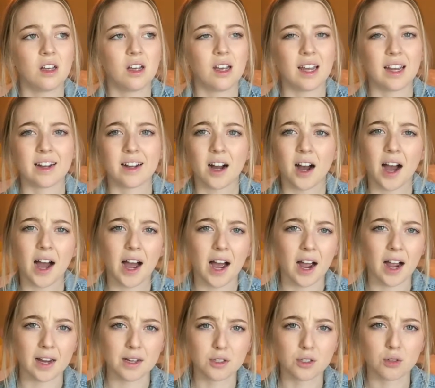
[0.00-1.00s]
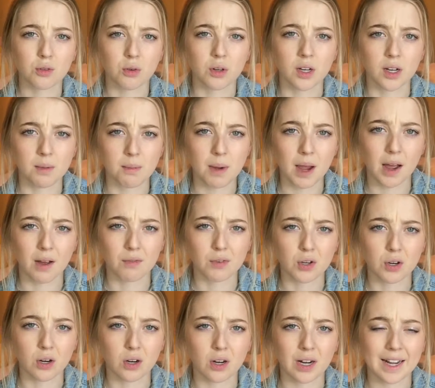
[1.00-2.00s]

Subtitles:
and got ice cream after.